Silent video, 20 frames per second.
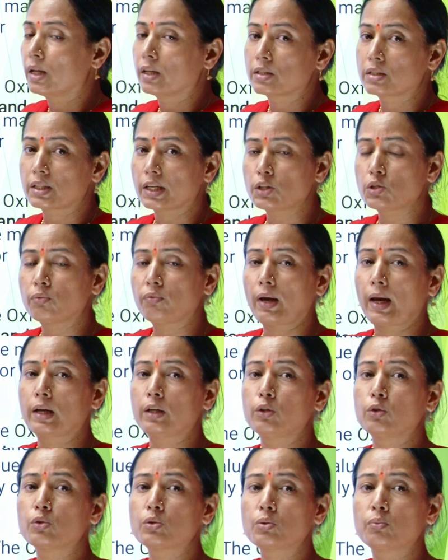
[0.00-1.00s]
Such
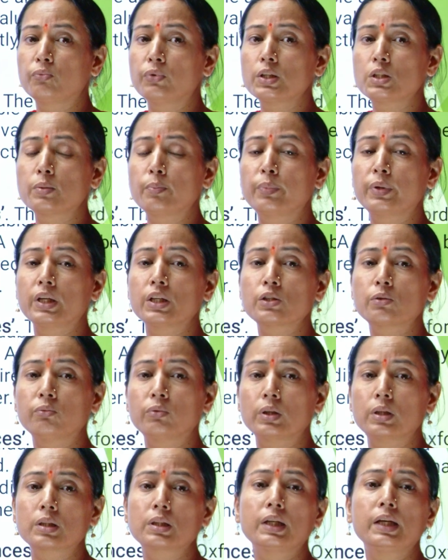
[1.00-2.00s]
values which brings
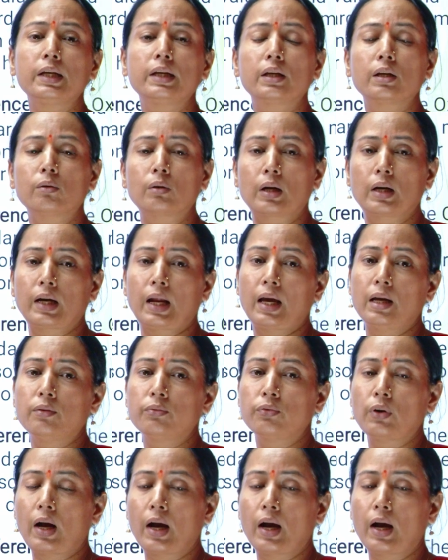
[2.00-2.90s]
worthy in our life